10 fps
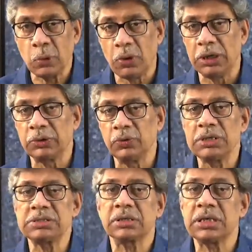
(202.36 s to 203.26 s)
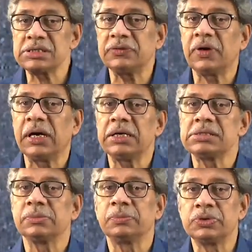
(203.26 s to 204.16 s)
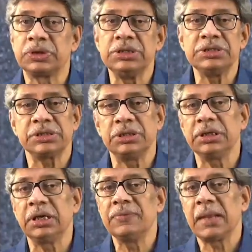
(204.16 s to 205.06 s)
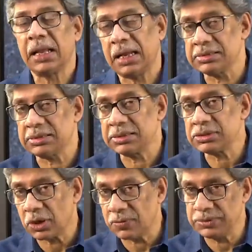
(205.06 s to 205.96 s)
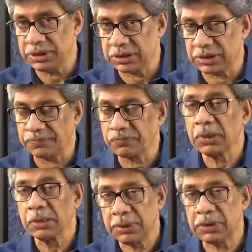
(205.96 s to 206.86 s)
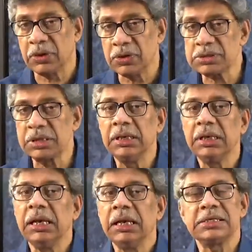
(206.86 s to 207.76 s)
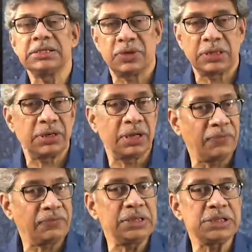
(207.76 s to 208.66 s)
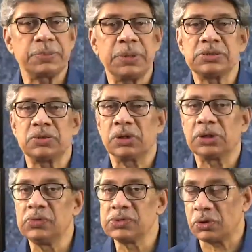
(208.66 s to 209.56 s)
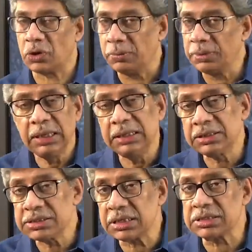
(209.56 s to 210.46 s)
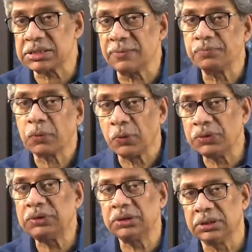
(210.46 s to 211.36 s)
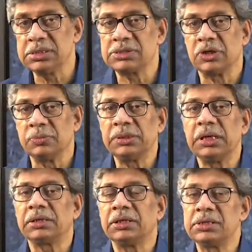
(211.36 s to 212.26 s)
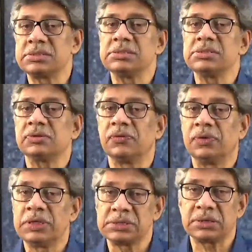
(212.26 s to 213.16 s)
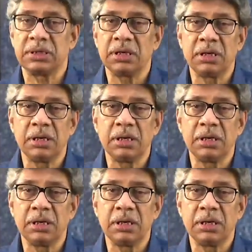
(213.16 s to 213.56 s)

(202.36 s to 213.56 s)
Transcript: OR2 is classified as a potentially hazardous object because it is rather hefty space rock whose orbit intersects with the Earth's orbit at a distance of less than